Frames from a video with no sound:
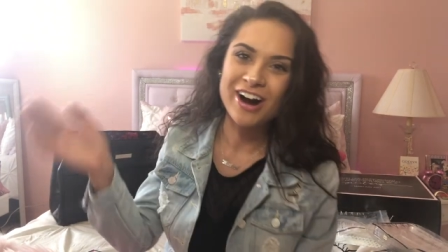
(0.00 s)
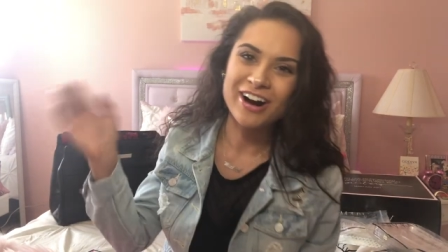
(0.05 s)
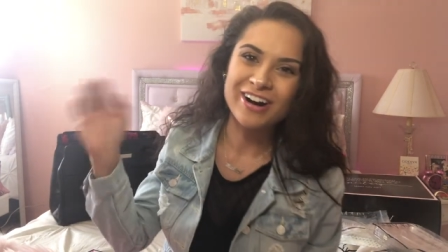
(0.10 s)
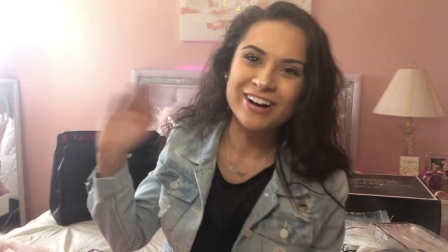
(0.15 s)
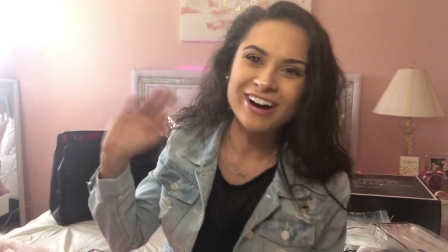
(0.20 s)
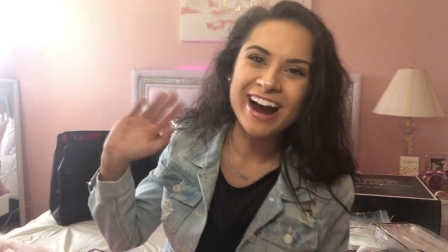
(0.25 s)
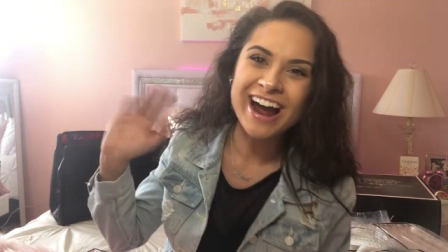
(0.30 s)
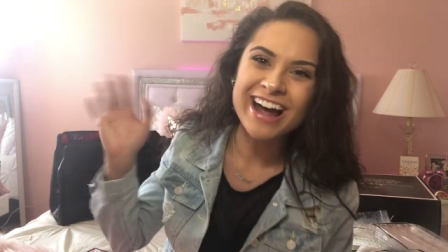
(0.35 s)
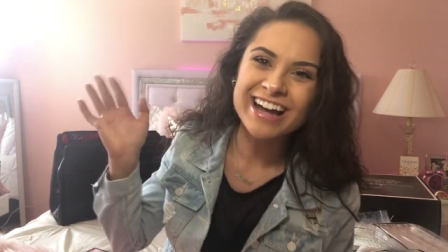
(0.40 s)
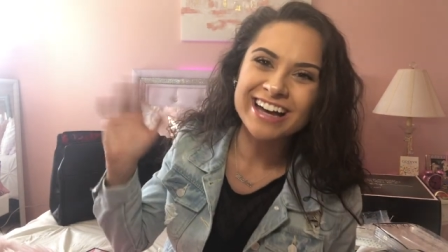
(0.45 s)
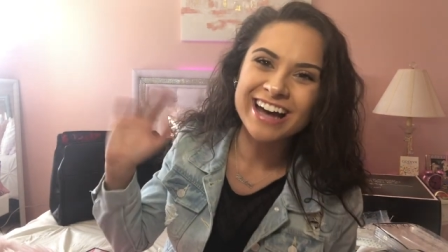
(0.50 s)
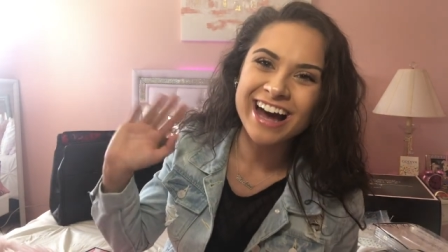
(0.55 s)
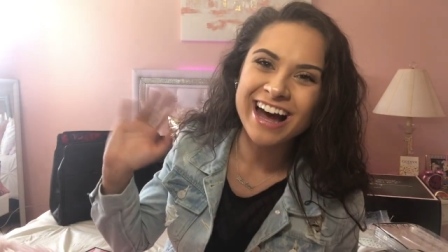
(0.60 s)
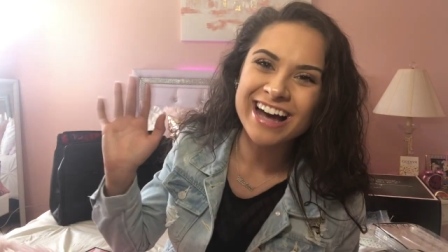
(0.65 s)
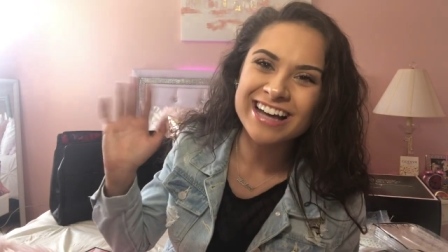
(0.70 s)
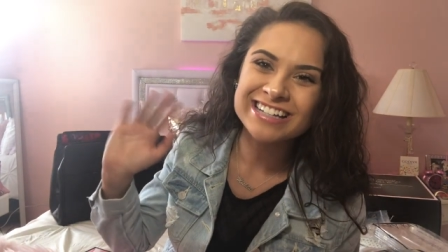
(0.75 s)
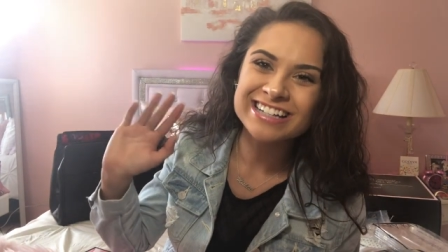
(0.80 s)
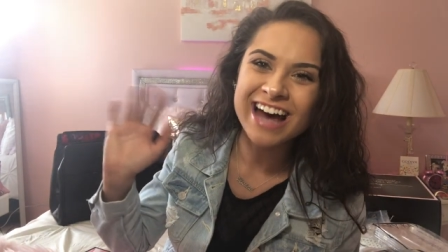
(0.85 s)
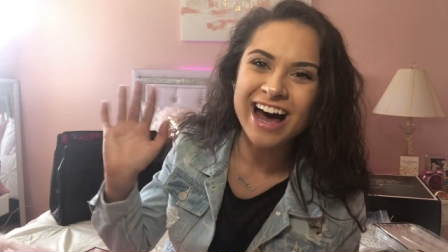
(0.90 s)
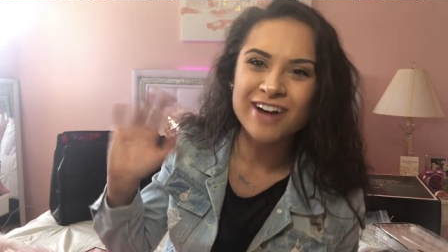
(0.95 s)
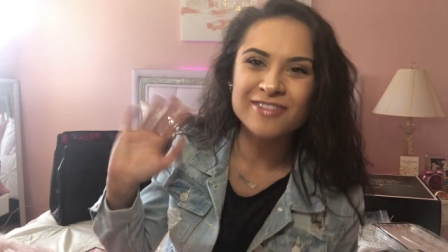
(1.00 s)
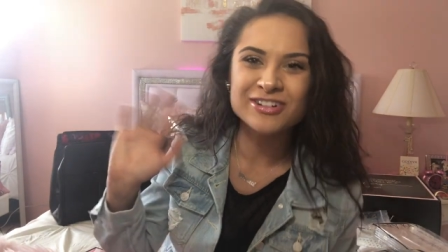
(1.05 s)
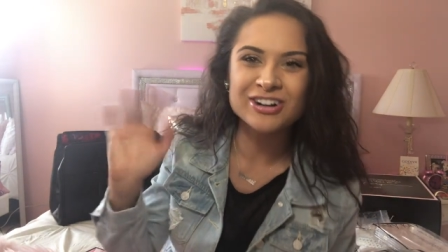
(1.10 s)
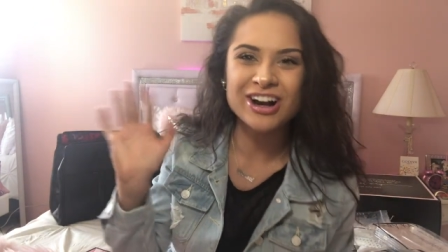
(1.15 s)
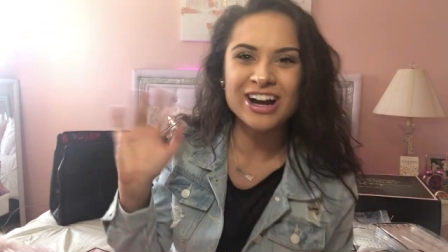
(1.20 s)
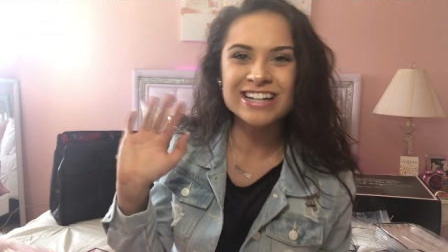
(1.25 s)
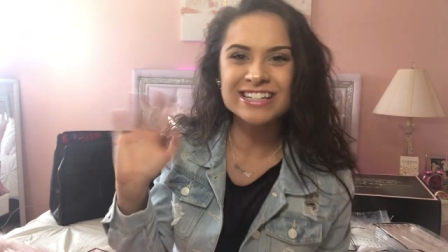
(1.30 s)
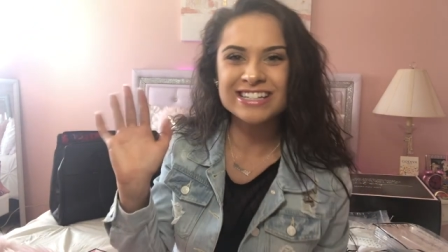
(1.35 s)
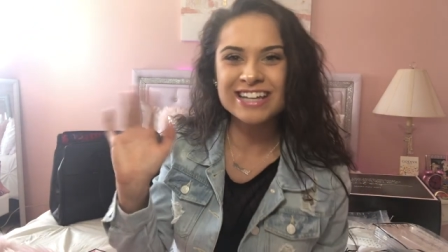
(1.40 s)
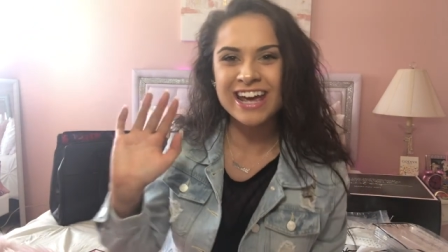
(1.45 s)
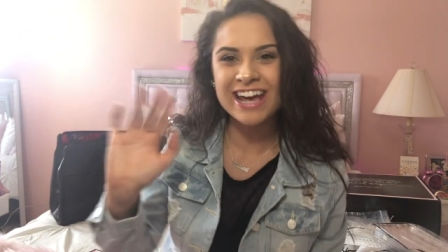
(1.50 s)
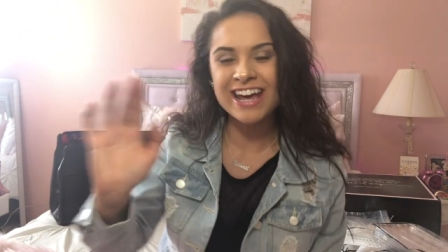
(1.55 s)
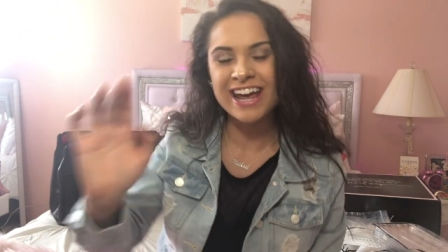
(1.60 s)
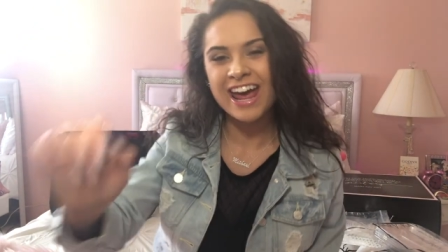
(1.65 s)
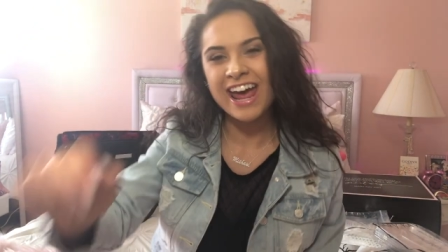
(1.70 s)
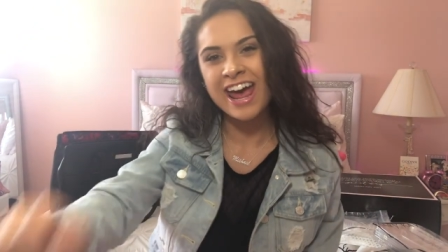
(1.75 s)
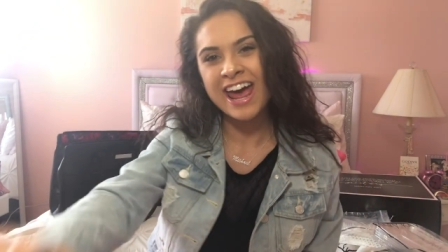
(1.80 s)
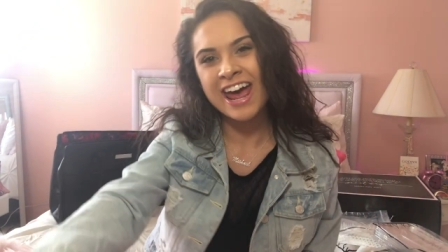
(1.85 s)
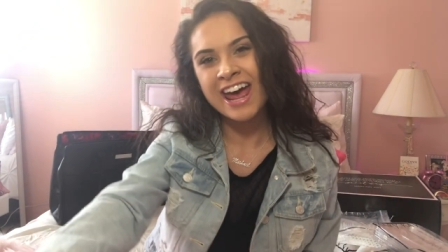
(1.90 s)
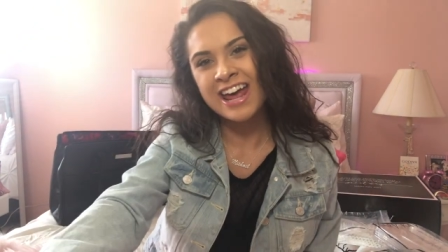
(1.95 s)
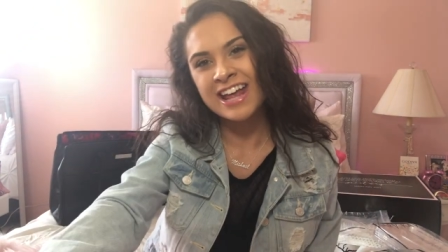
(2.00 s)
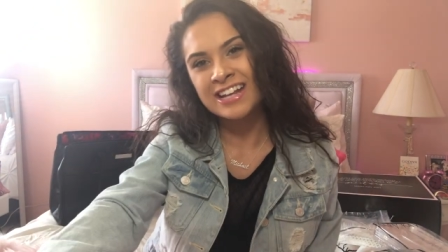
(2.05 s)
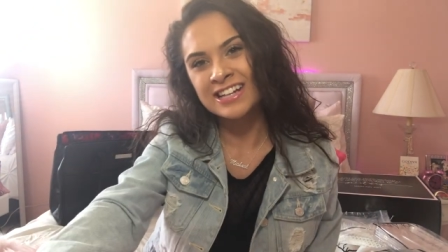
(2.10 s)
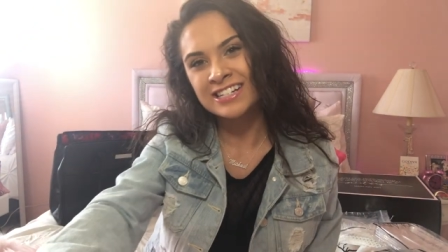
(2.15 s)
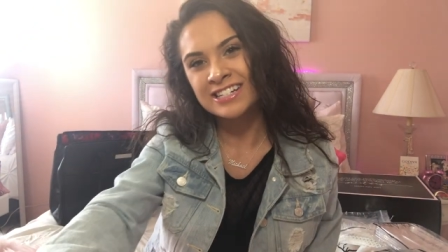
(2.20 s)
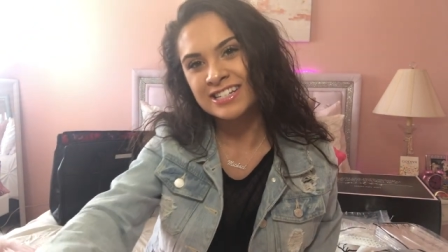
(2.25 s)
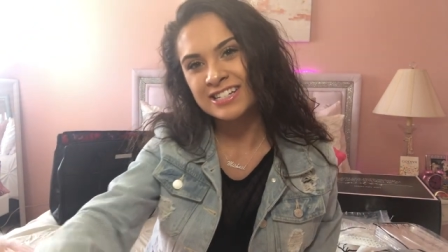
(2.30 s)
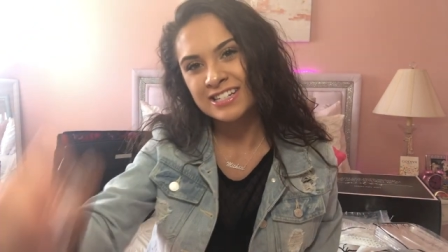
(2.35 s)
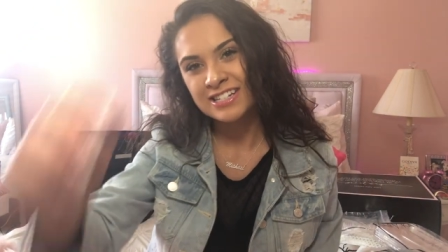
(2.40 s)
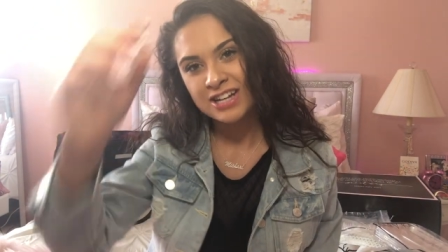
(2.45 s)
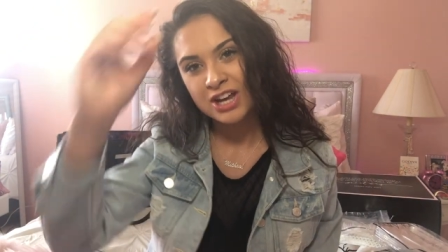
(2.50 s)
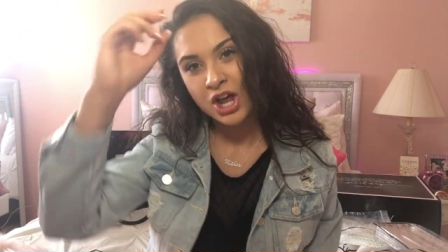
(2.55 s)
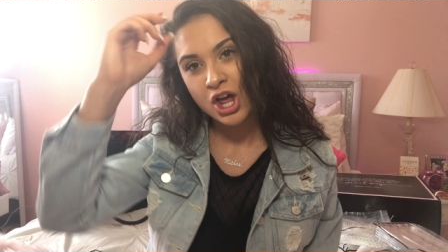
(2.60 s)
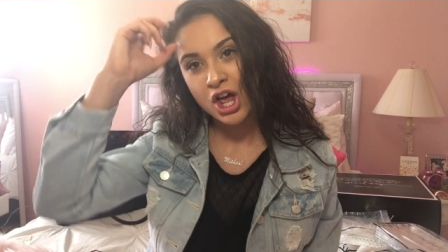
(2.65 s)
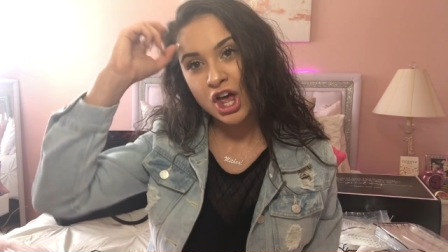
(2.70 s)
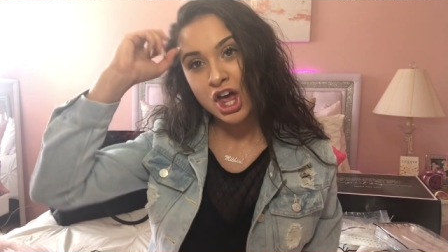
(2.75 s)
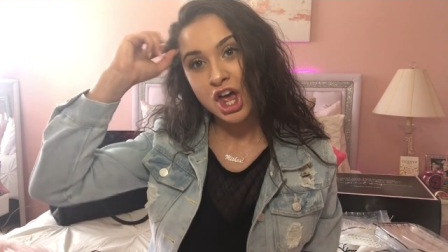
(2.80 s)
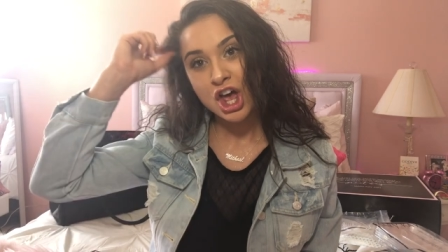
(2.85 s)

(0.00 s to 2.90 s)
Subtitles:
All right, have a great day.